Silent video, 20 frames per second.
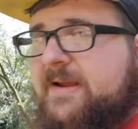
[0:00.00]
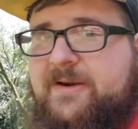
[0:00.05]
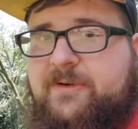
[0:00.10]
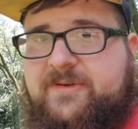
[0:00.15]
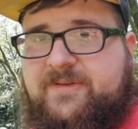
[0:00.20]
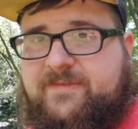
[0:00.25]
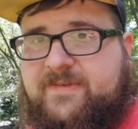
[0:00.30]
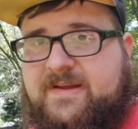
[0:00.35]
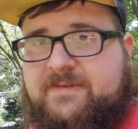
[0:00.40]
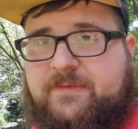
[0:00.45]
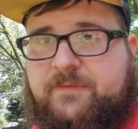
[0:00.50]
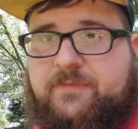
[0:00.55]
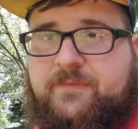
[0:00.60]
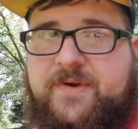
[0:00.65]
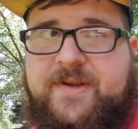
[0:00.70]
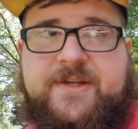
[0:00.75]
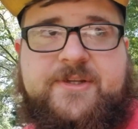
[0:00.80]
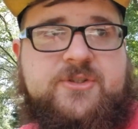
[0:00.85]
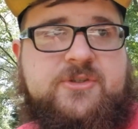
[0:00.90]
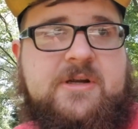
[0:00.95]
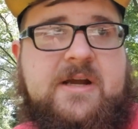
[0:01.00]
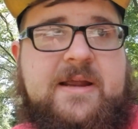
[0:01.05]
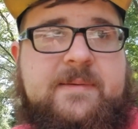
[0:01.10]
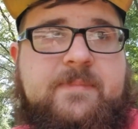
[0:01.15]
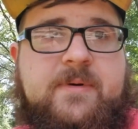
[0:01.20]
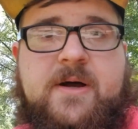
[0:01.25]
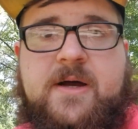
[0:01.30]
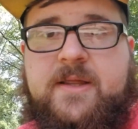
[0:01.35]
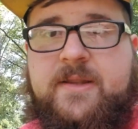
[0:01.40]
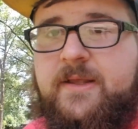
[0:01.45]
I don't even have a freaking
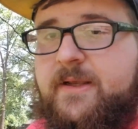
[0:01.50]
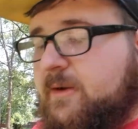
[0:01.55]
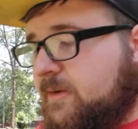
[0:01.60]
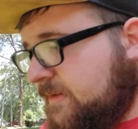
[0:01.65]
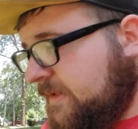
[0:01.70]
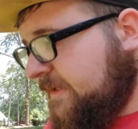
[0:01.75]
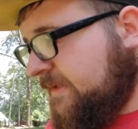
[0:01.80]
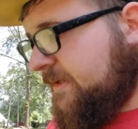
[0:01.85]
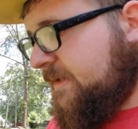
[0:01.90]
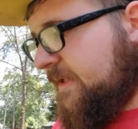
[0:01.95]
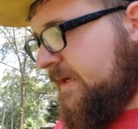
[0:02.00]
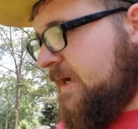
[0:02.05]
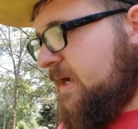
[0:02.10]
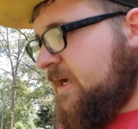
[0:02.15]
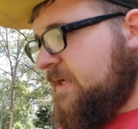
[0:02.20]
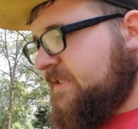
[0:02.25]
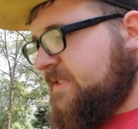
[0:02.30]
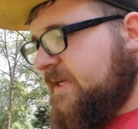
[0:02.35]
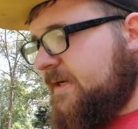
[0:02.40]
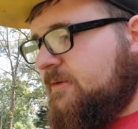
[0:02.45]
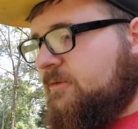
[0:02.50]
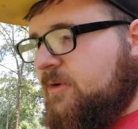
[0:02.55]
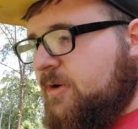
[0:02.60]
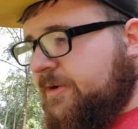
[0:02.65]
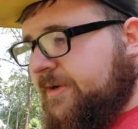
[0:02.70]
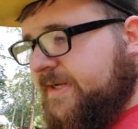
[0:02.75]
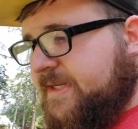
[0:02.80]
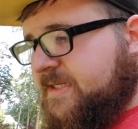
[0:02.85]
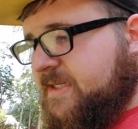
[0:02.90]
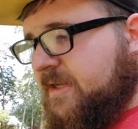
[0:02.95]
tripod? The, the, the content
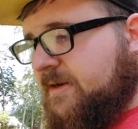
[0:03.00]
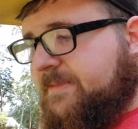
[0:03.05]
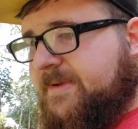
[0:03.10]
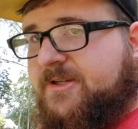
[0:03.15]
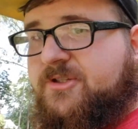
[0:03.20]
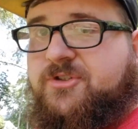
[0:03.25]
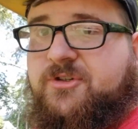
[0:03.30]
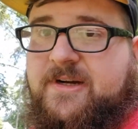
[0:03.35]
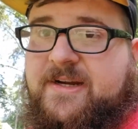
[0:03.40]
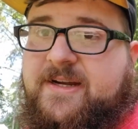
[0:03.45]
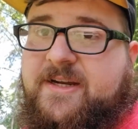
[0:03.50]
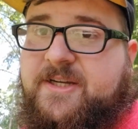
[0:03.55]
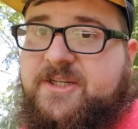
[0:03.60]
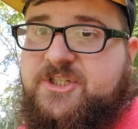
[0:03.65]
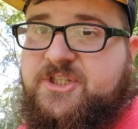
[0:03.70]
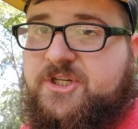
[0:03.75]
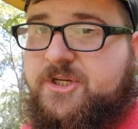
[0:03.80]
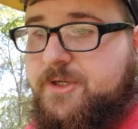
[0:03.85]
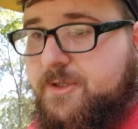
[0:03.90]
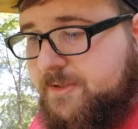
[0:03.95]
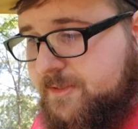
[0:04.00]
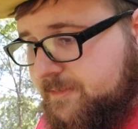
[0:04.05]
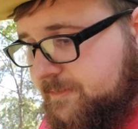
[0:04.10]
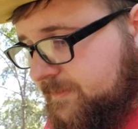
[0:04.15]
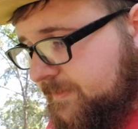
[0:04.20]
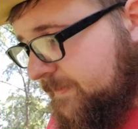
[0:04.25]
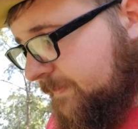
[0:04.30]
quality is going to be trash, you know?